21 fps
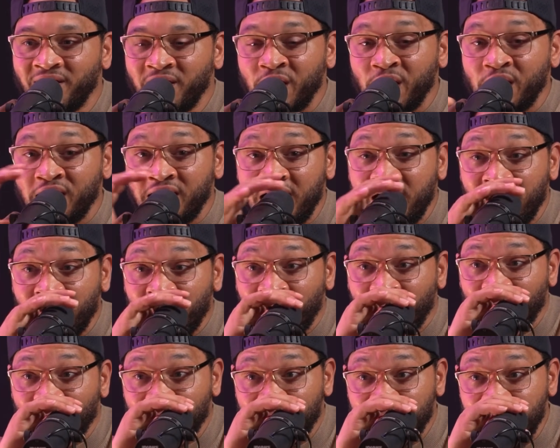Yep.
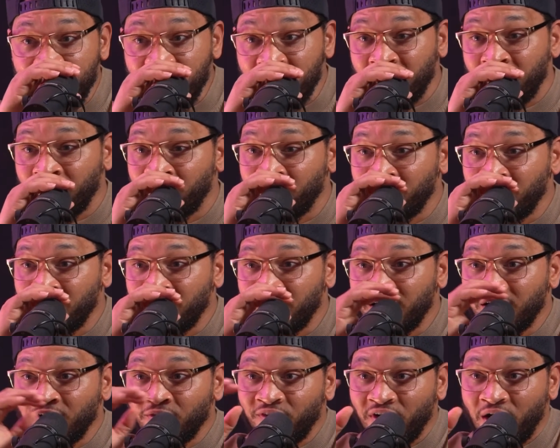Now,
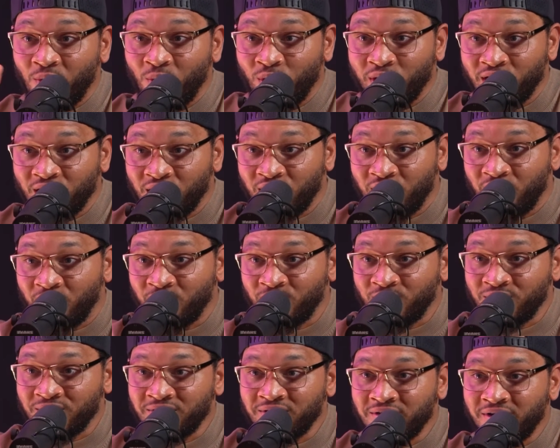if I want to go,
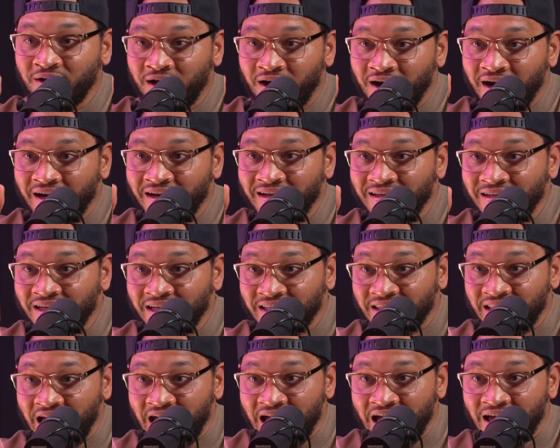all right, get
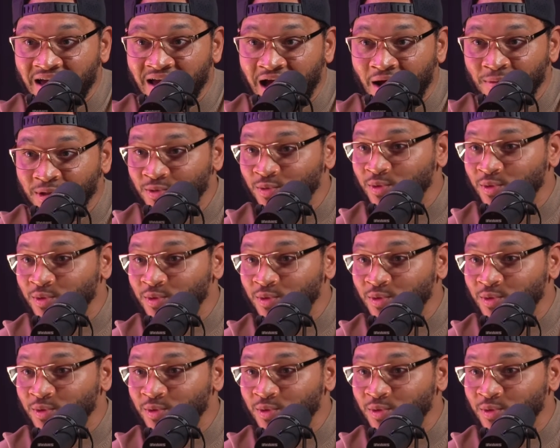that. How much was